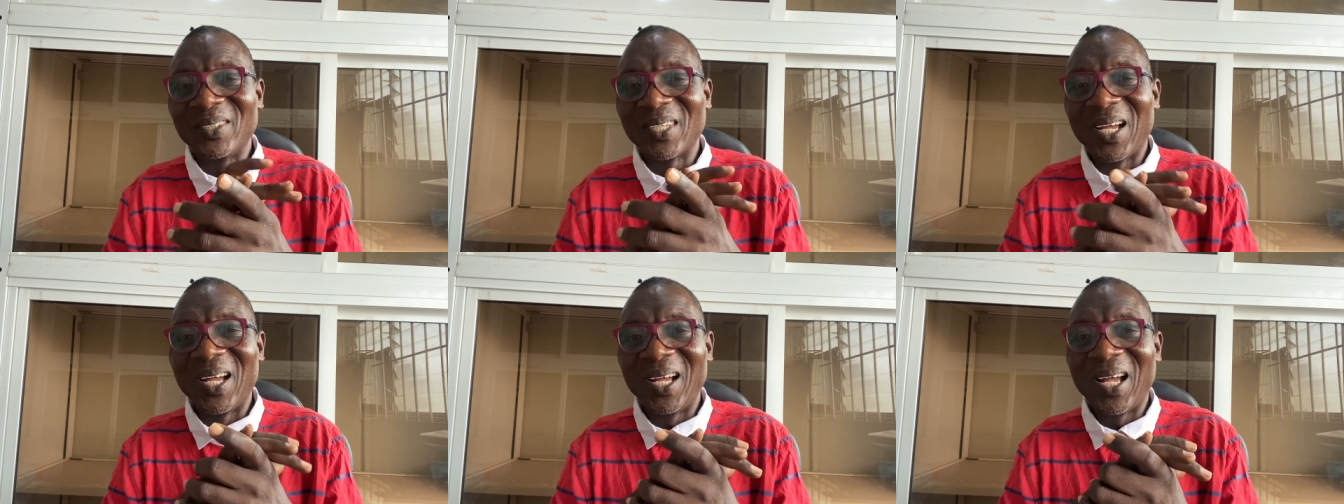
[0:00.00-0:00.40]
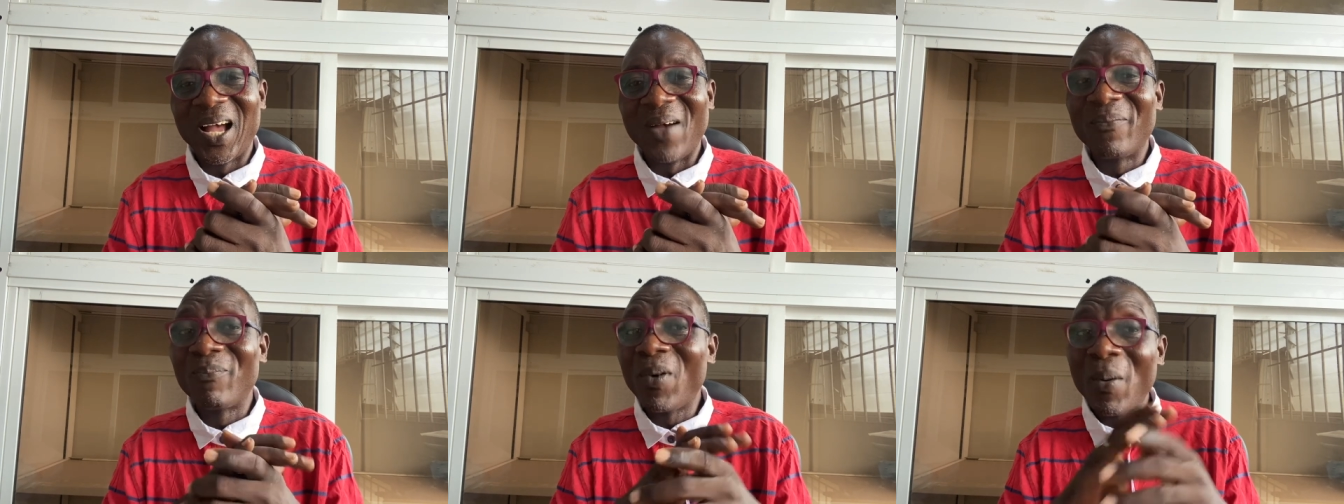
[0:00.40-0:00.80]
I,
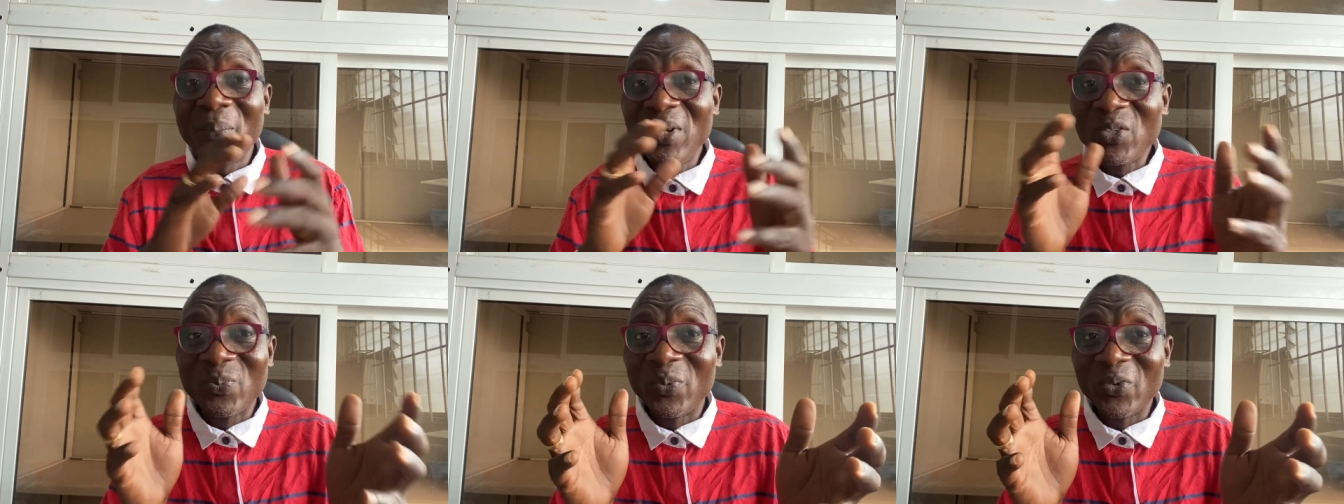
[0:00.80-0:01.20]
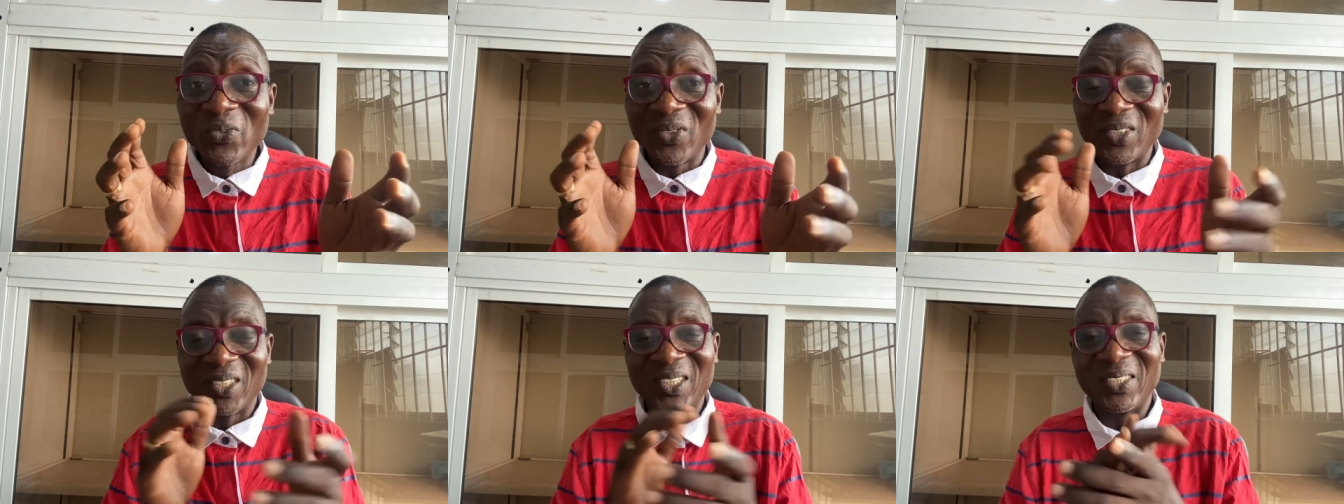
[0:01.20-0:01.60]
I published books
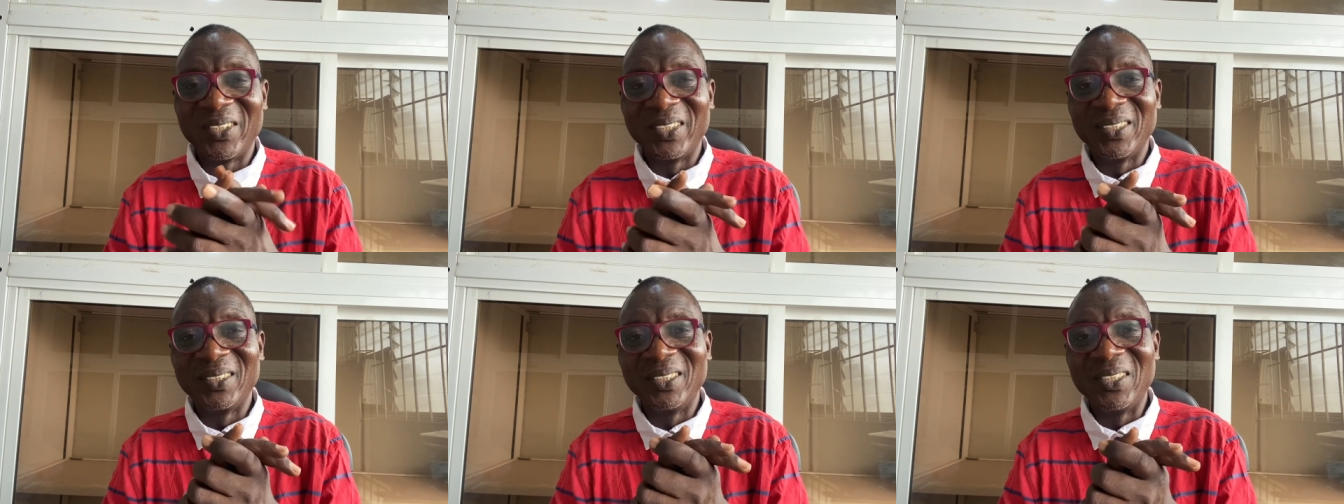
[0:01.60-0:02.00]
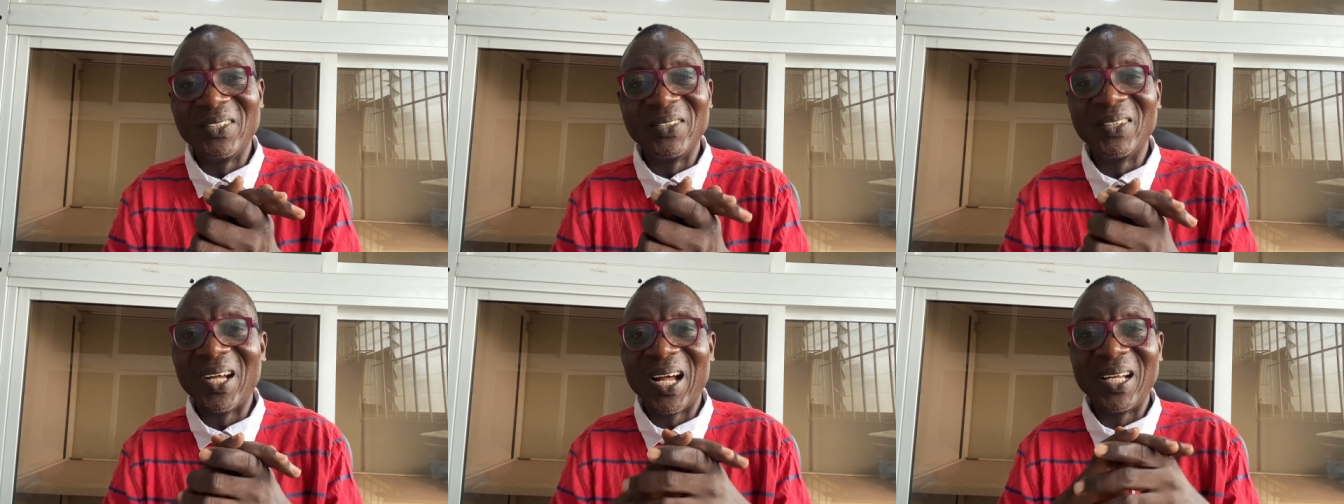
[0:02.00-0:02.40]
on theory, you
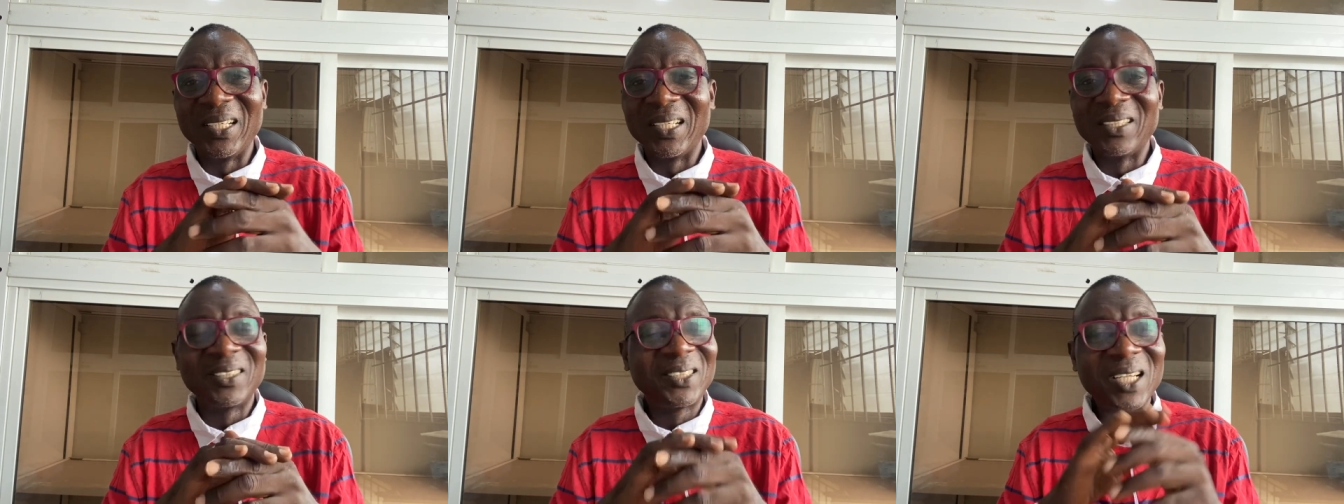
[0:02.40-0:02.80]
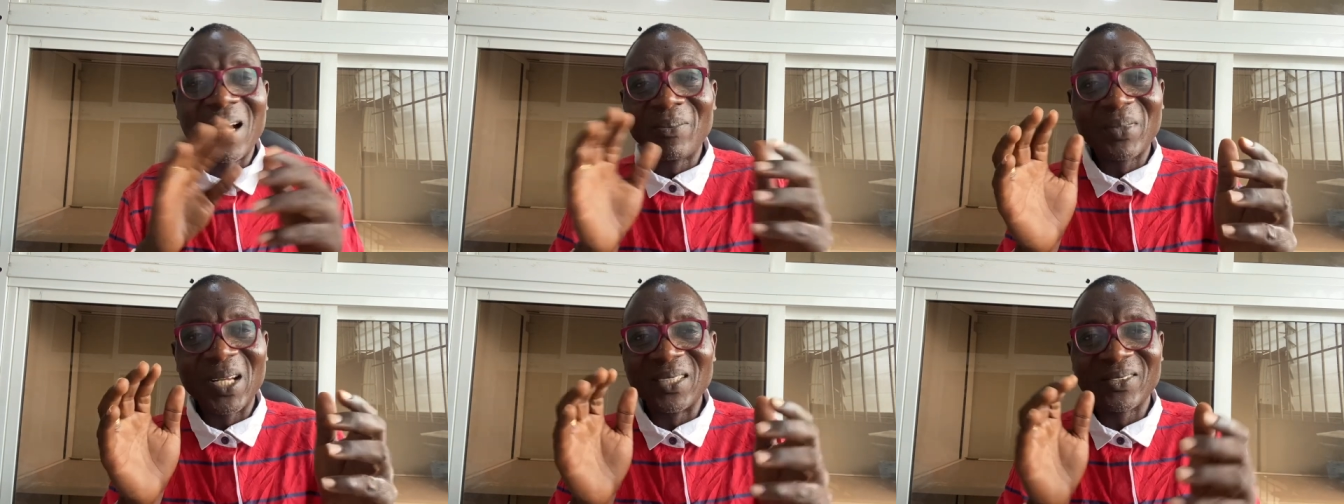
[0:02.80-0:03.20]
know, and
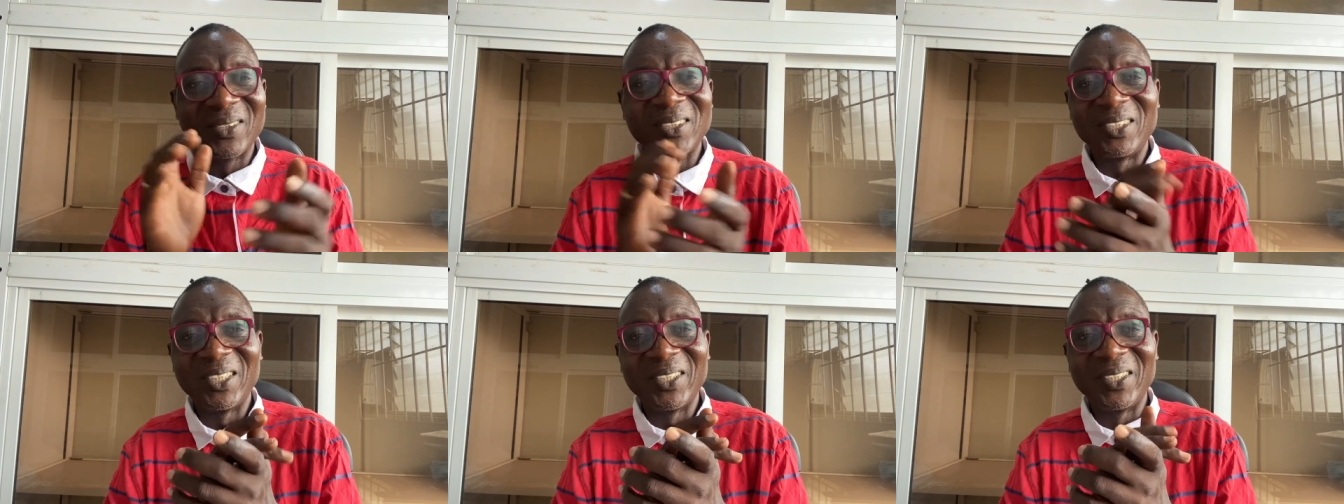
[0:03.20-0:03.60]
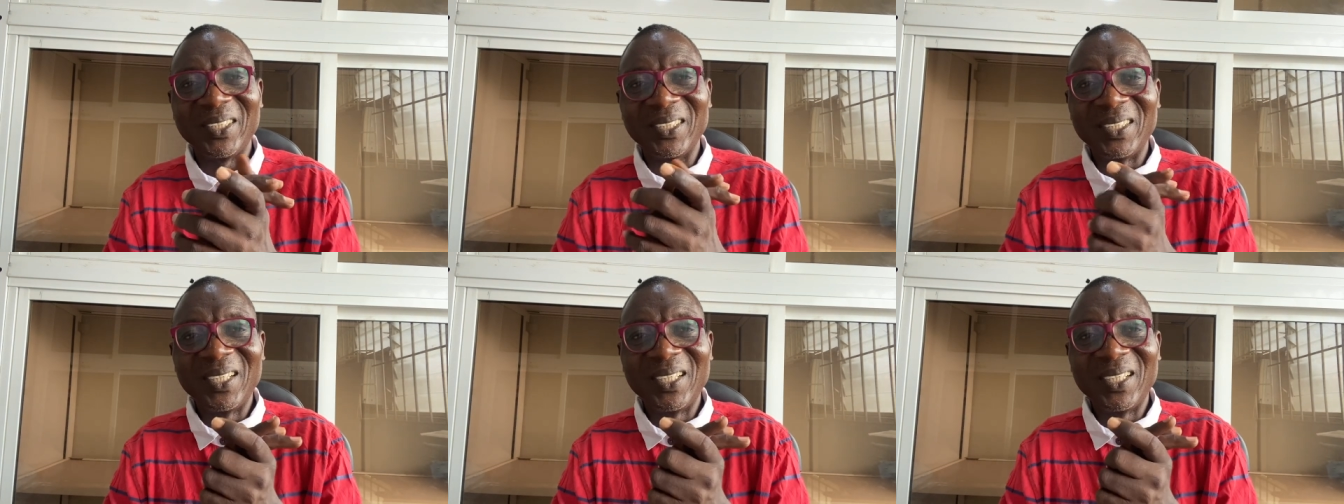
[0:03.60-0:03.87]
chapters on theory.